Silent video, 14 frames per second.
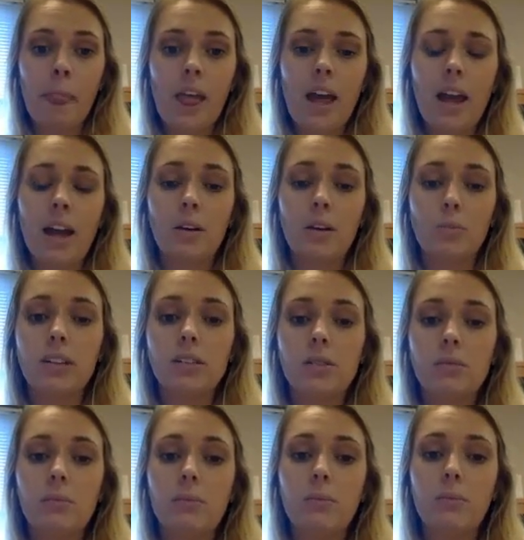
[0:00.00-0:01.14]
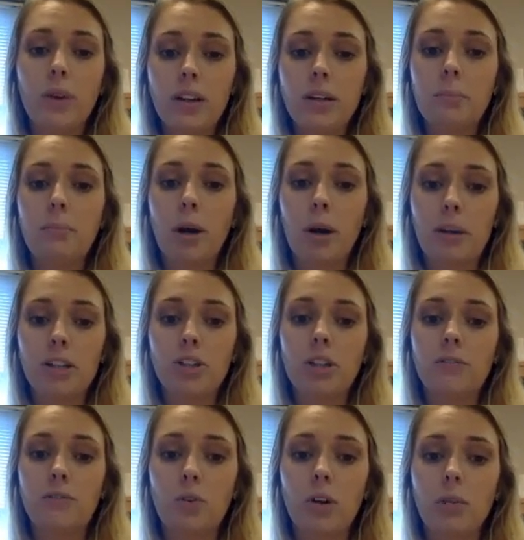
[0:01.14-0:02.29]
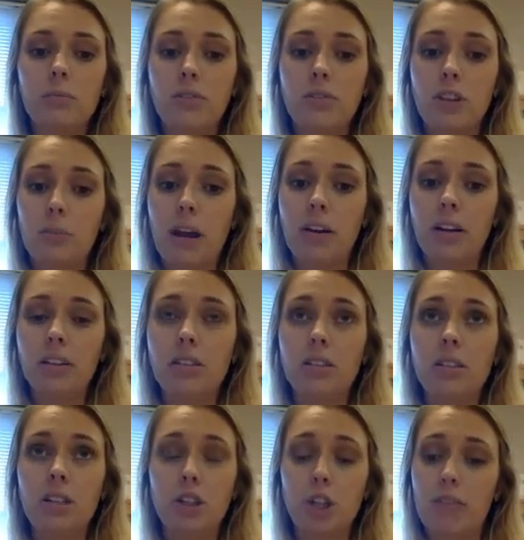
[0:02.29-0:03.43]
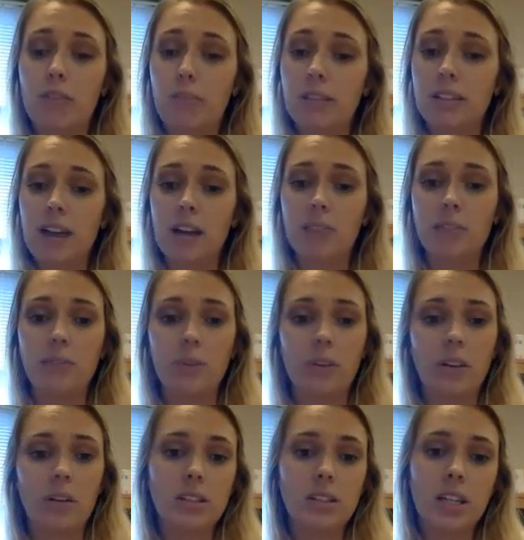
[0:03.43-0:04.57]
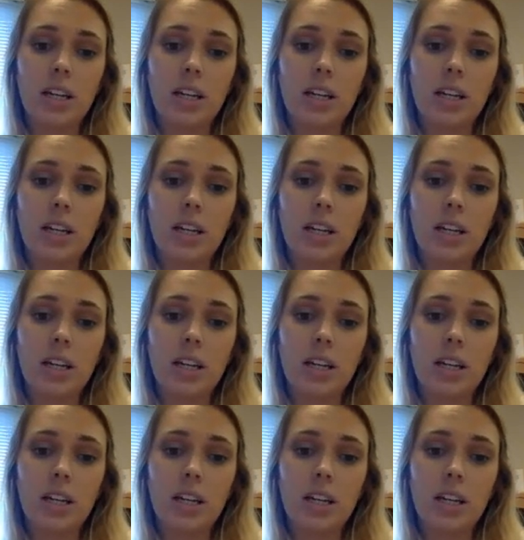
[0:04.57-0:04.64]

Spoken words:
and written permission forms for the parents should have been signed before there was